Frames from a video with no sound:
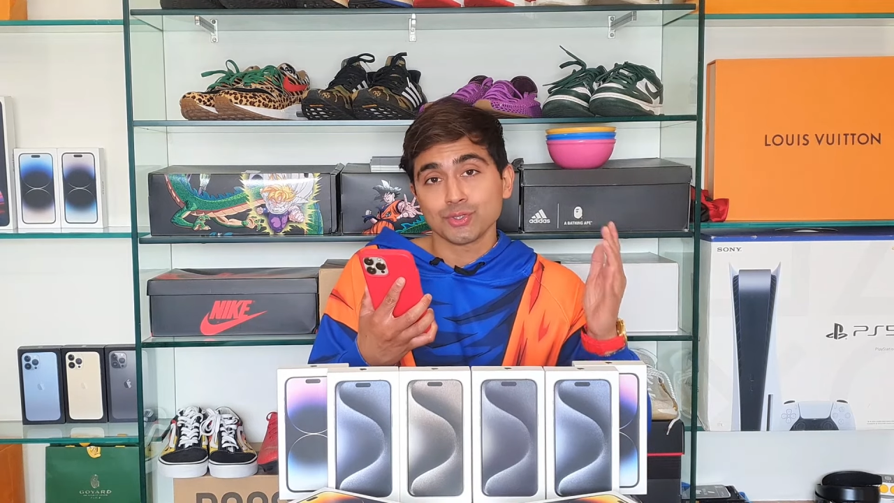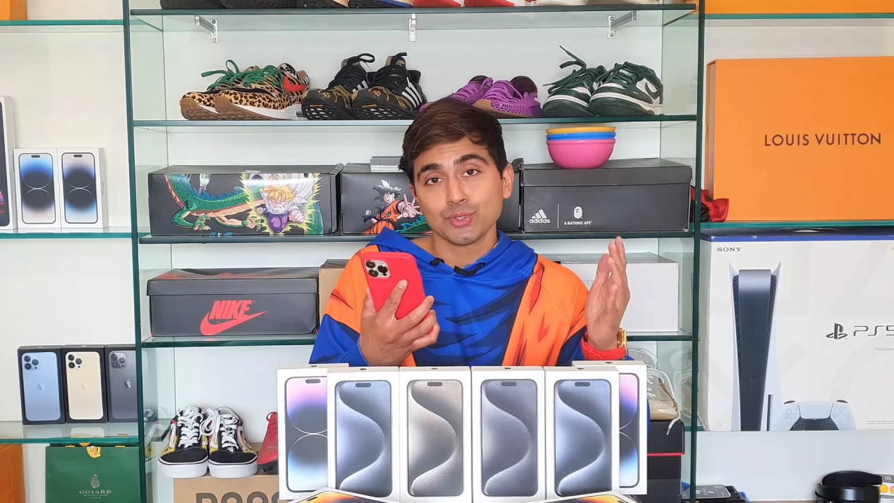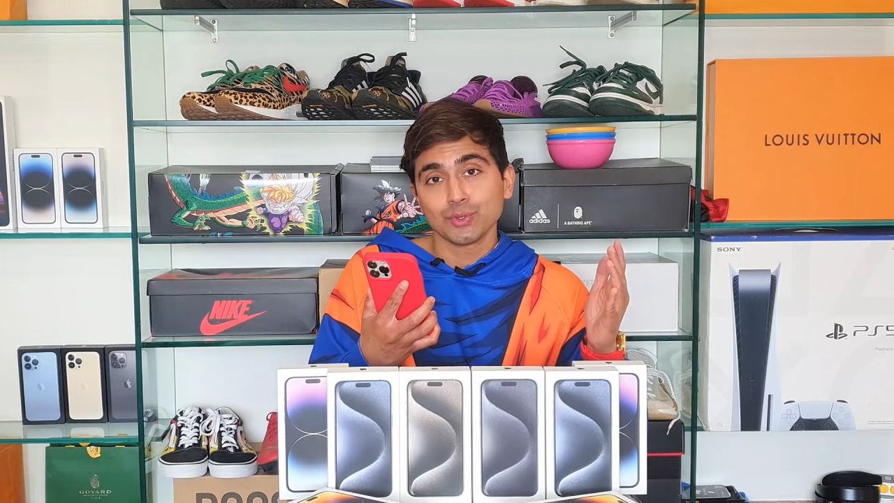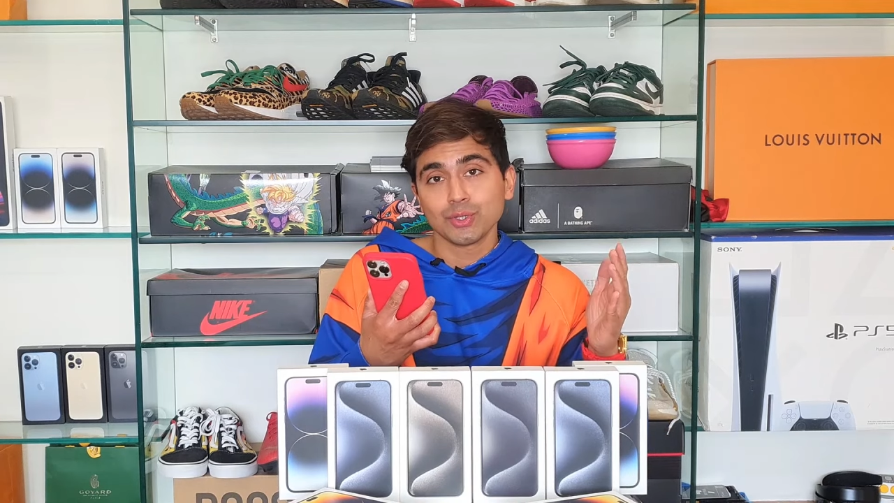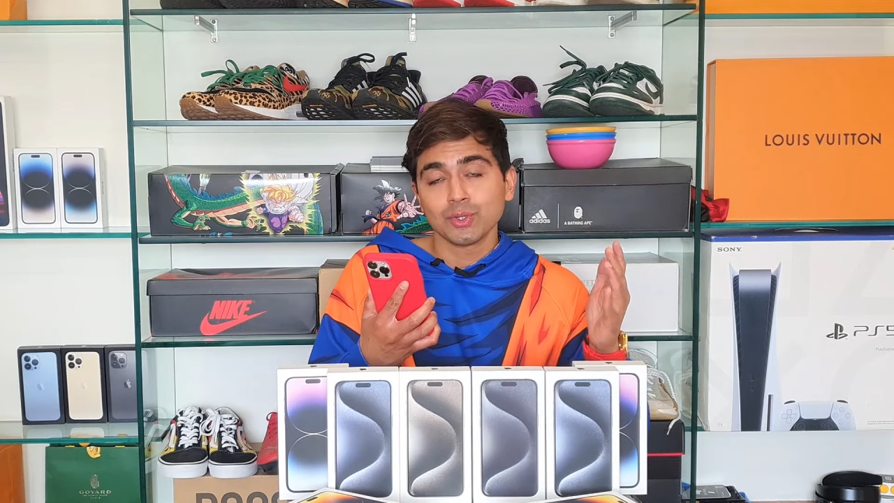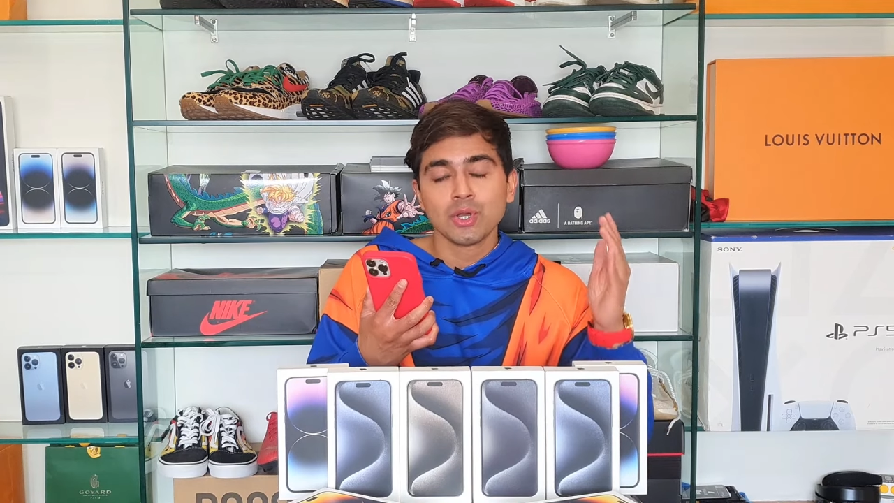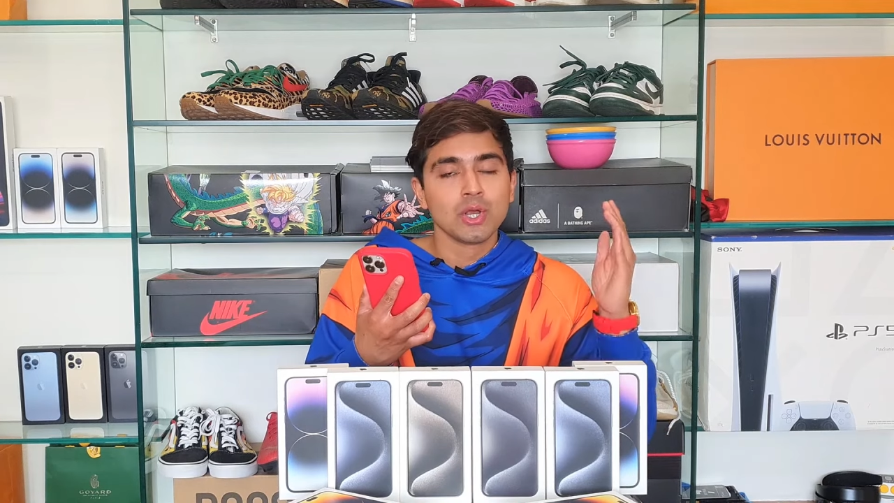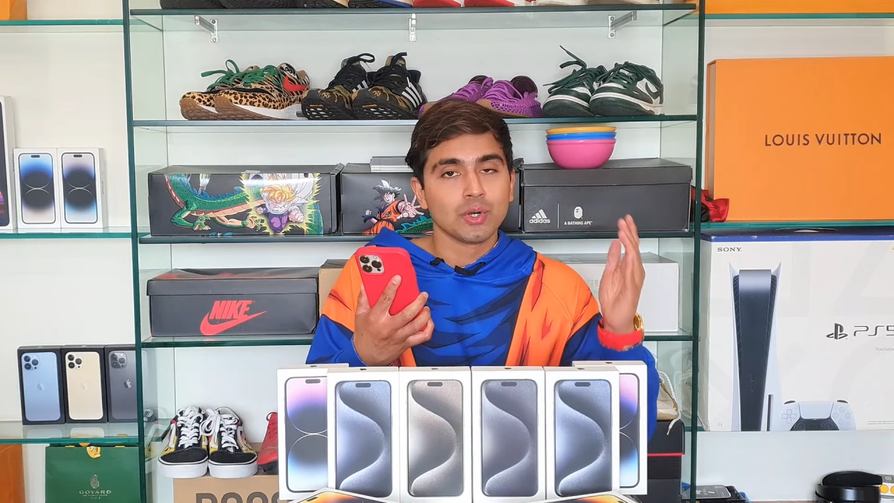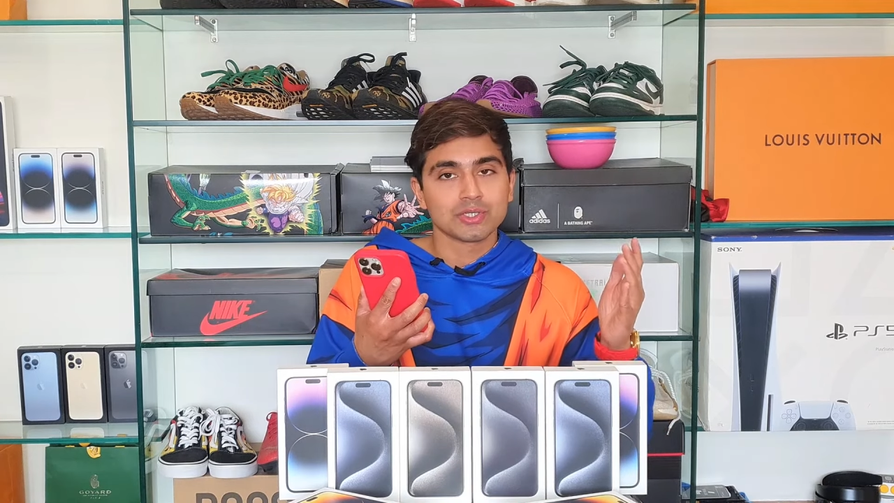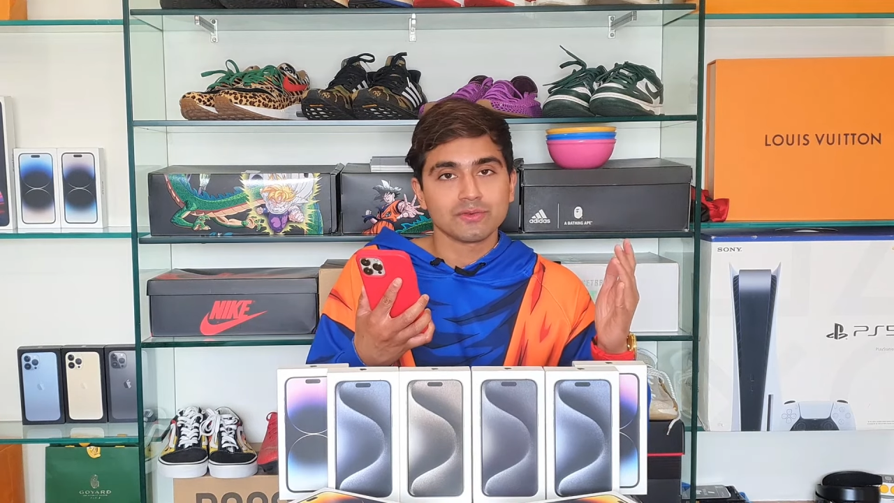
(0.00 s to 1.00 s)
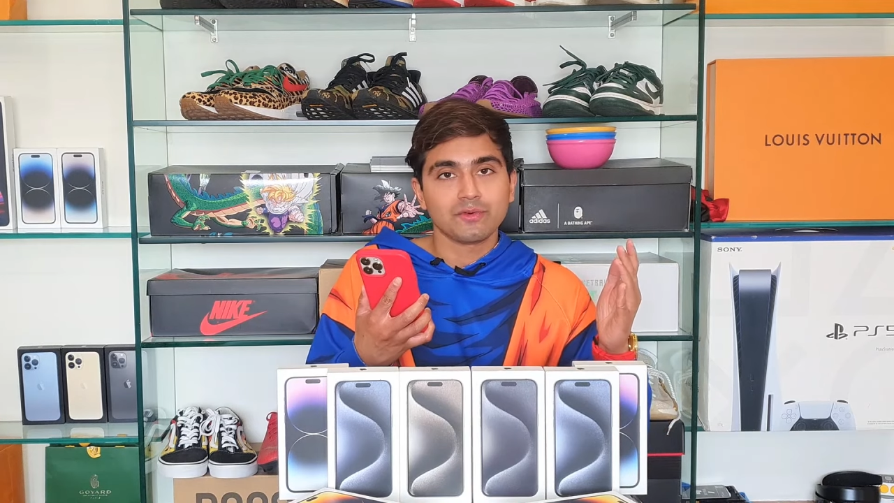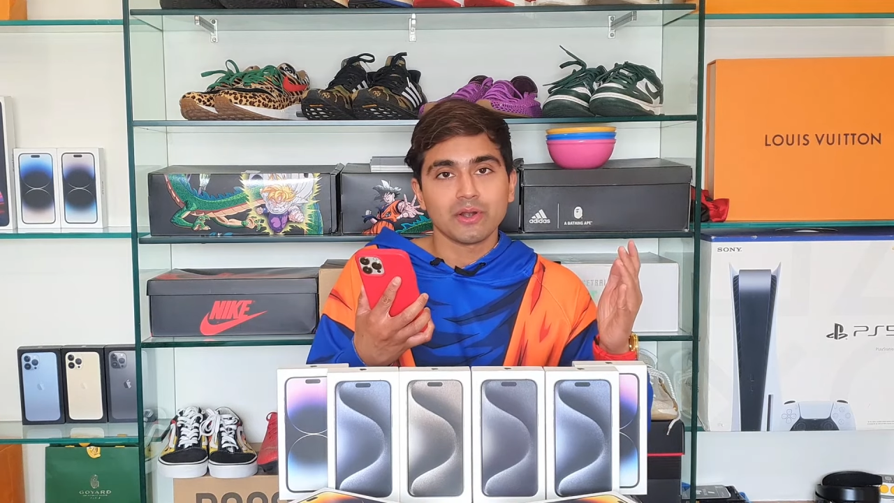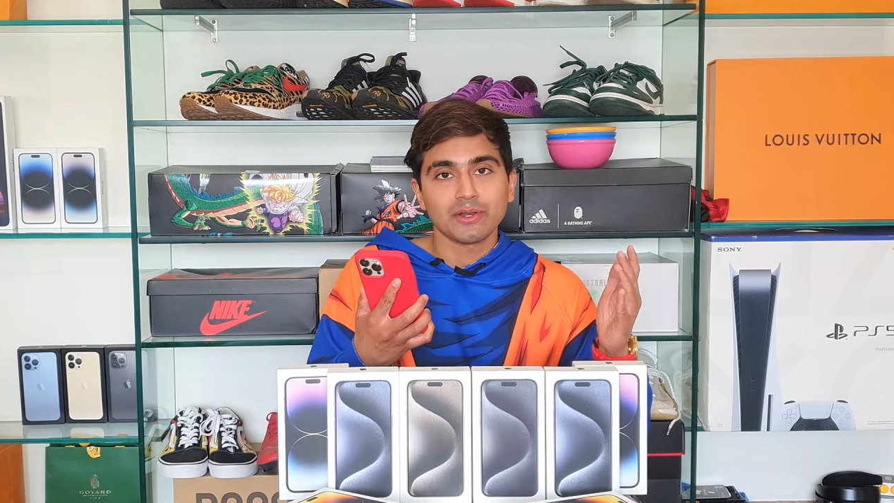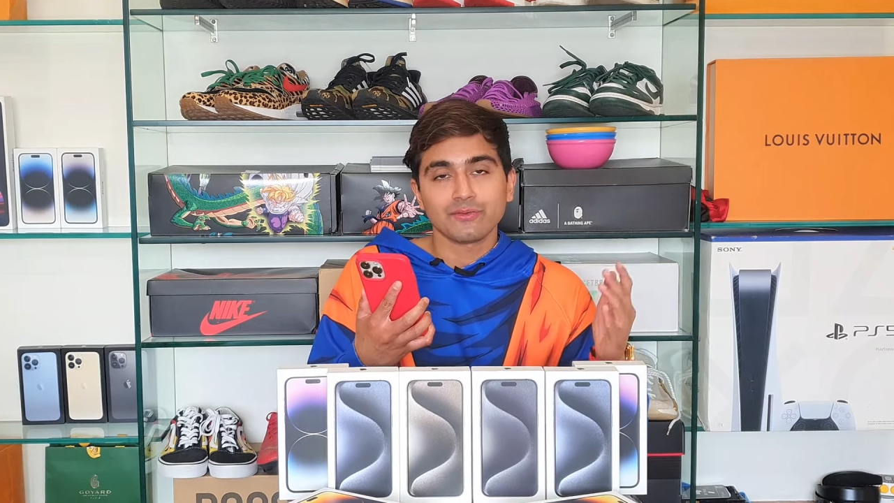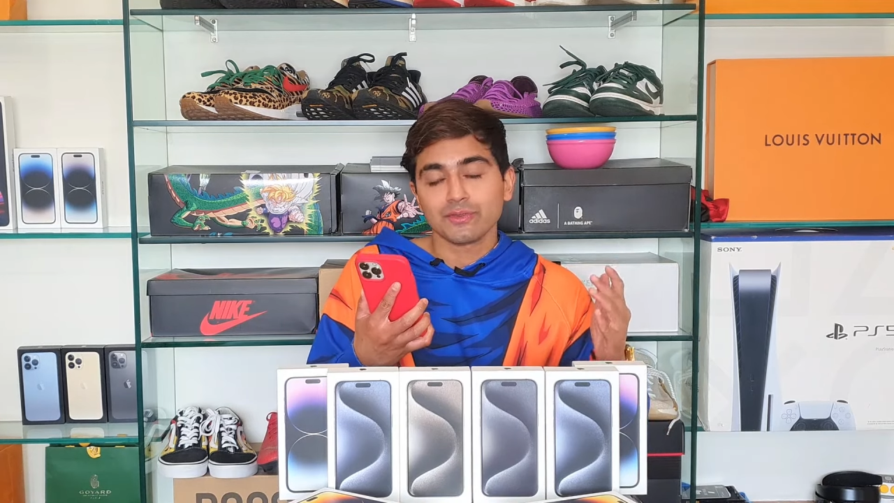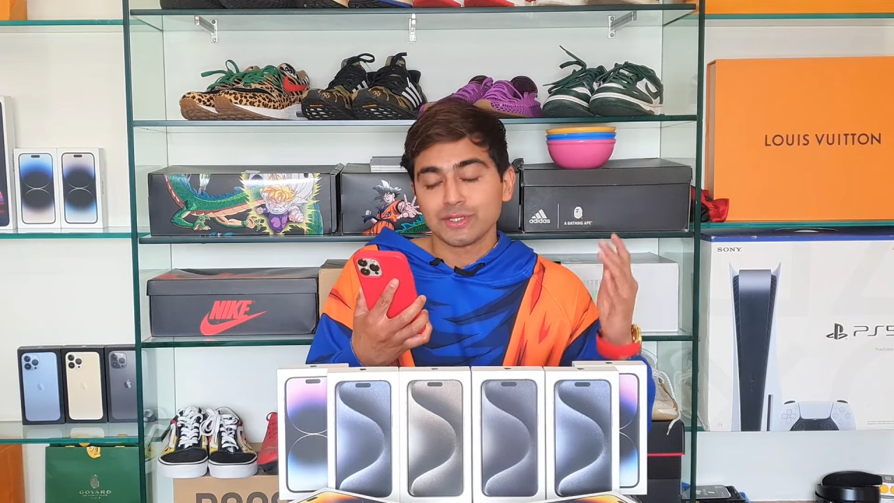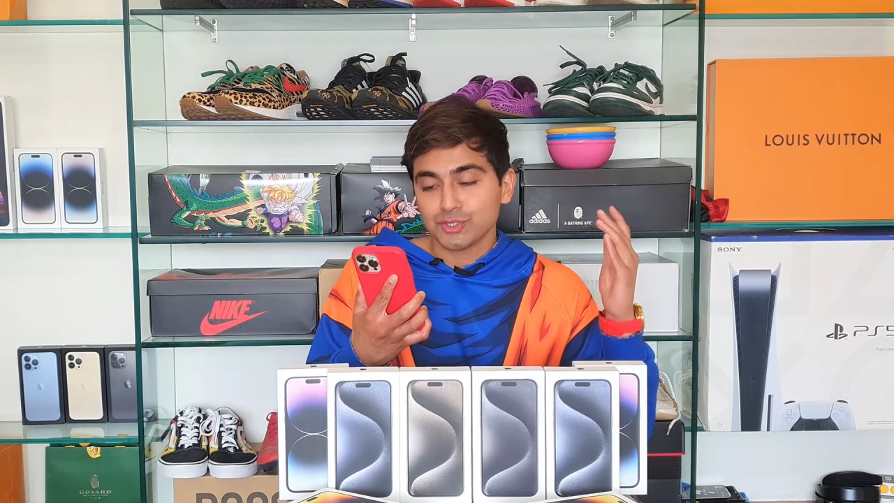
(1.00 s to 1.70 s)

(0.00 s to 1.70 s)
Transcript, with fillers: Google or Safari for this,